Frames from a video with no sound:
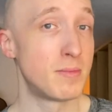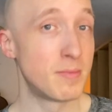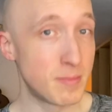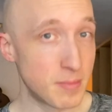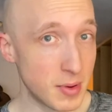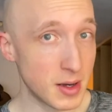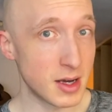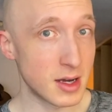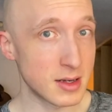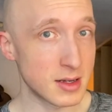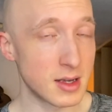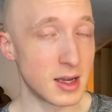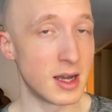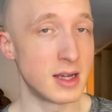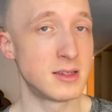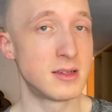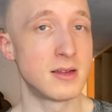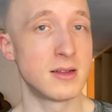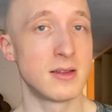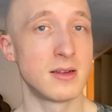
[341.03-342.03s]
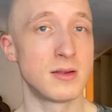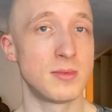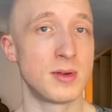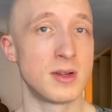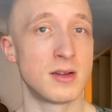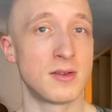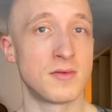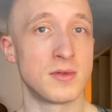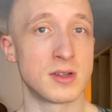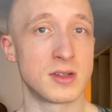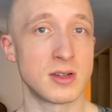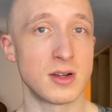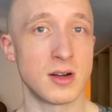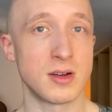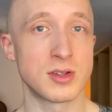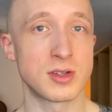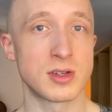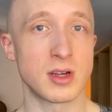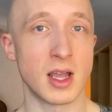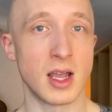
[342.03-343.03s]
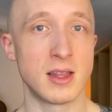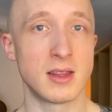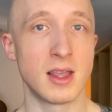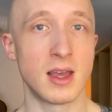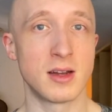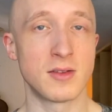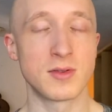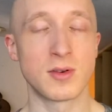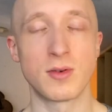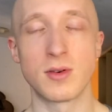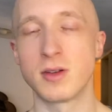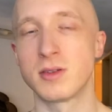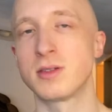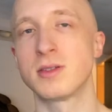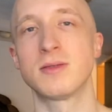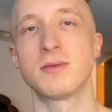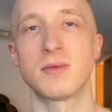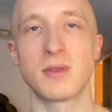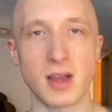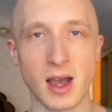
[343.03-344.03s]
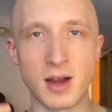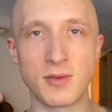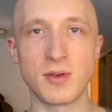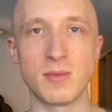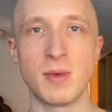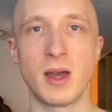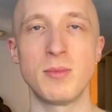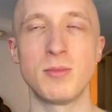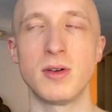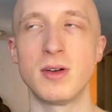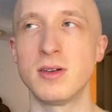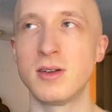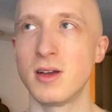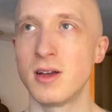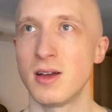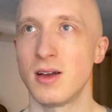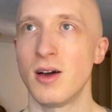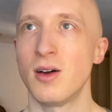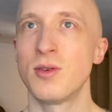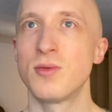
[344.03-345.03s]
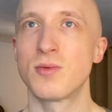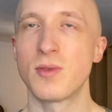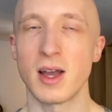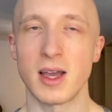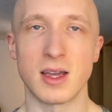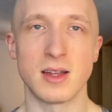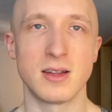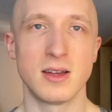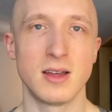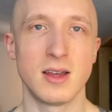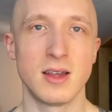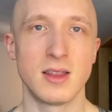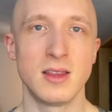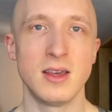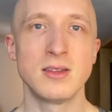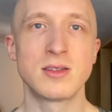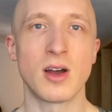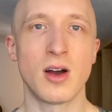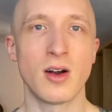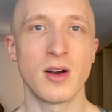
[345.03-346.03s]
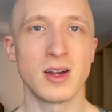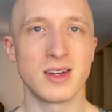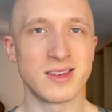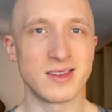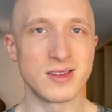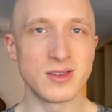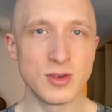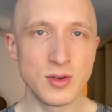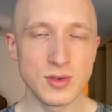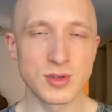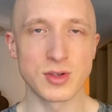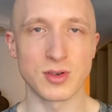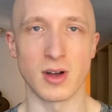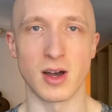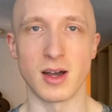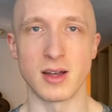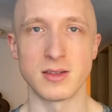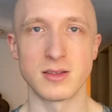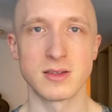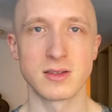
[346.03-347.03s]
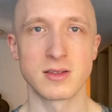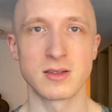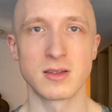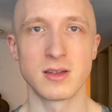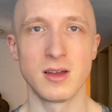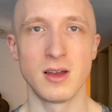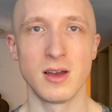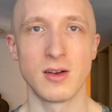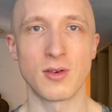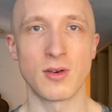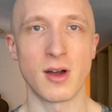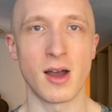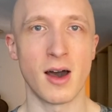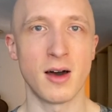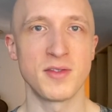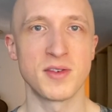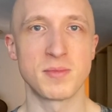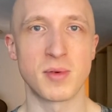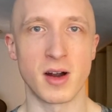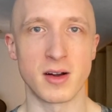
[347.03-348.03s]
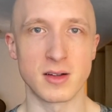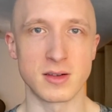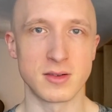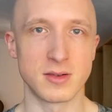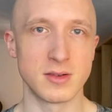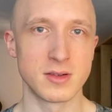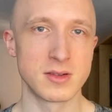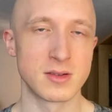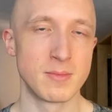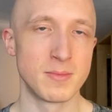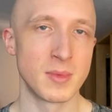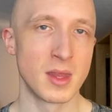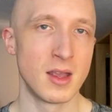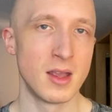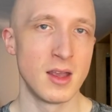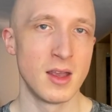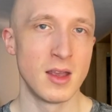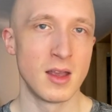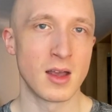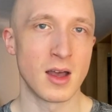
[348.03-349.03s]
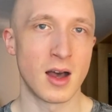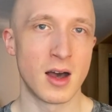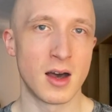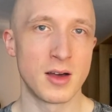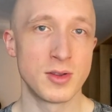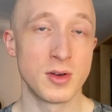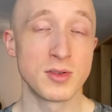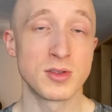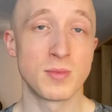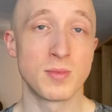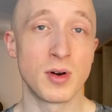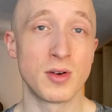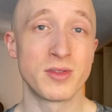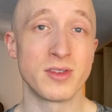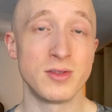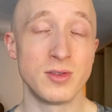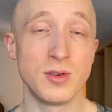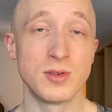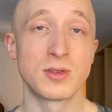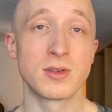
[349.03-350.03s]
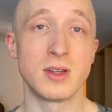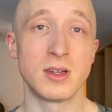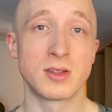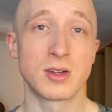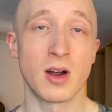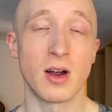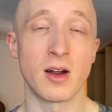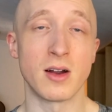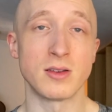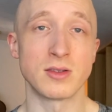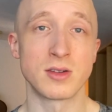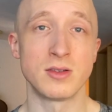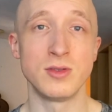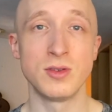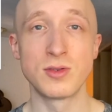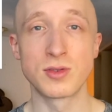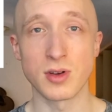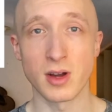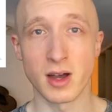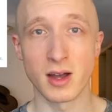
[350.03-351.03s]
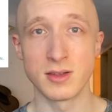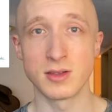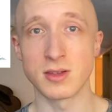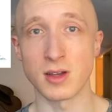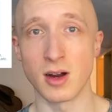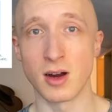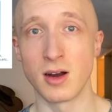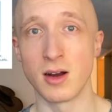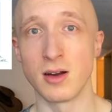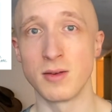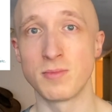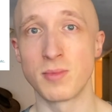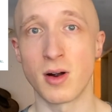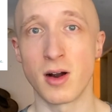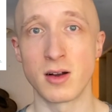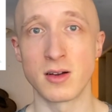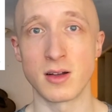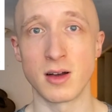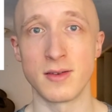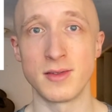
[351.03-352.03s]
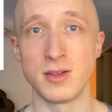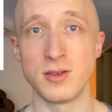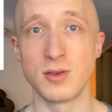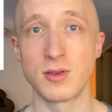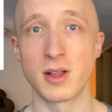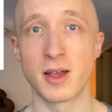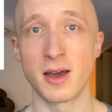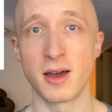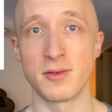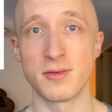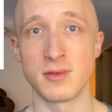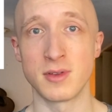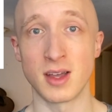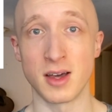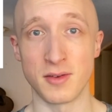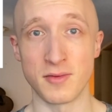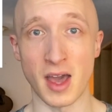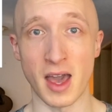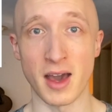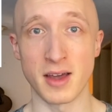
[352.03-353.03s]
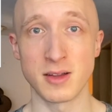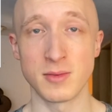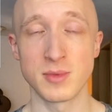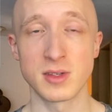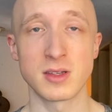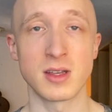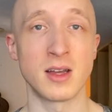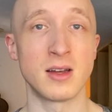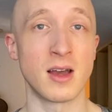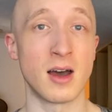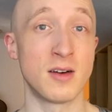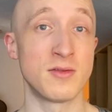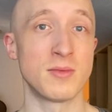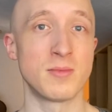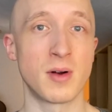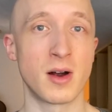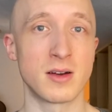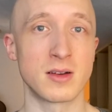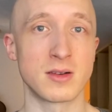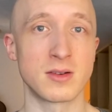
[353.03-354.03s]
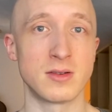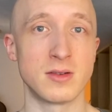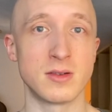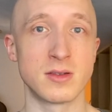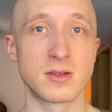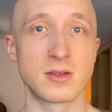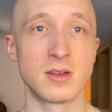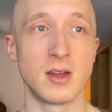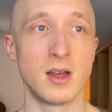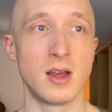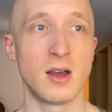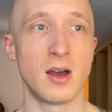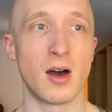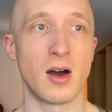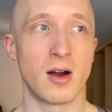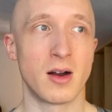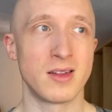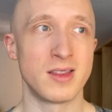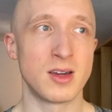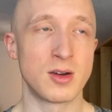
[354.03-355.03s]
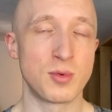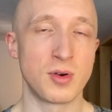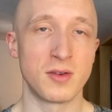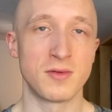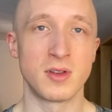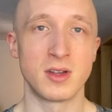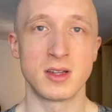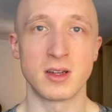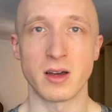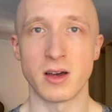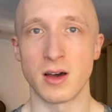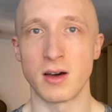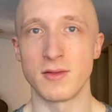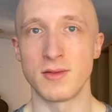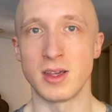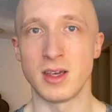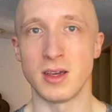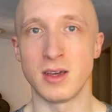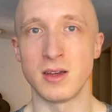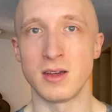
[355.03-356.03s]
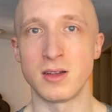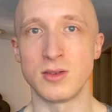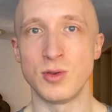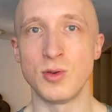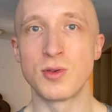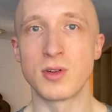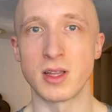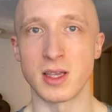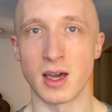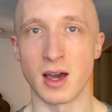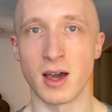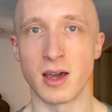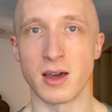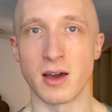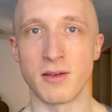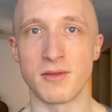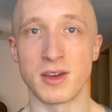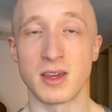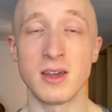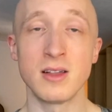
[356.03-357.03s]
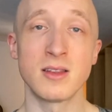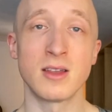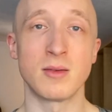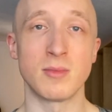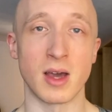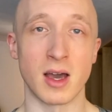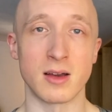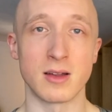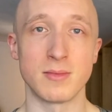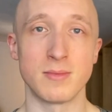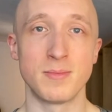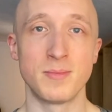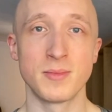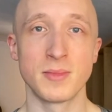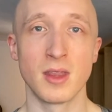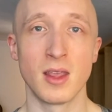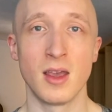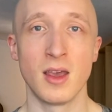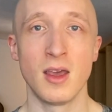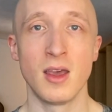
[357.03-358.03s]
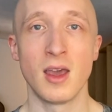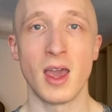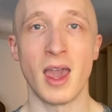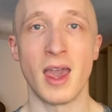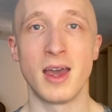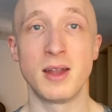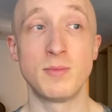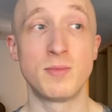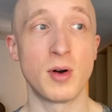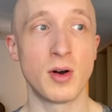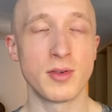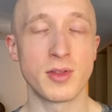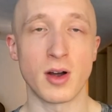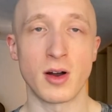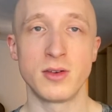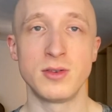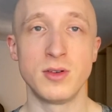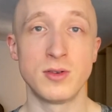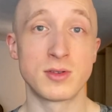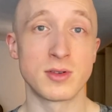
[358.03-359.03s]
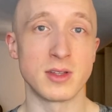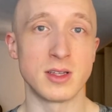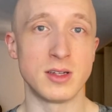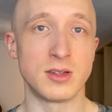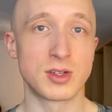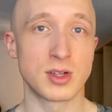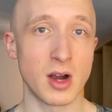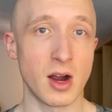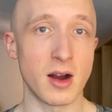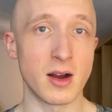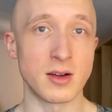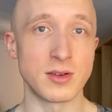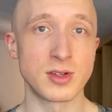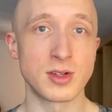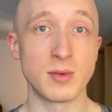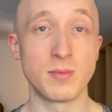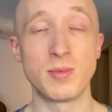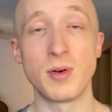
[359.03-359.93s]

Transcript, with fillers: But I did a little bit of research, and then, of course, I remembered, oh, right, these aren't neutrons or alpha particles, uh, those are both neutrally charged. Neutrons are part of the nuclei of, atoms, and alpha particles are the equivalent of the nuclei of a helium atom. And both are neutrally charged.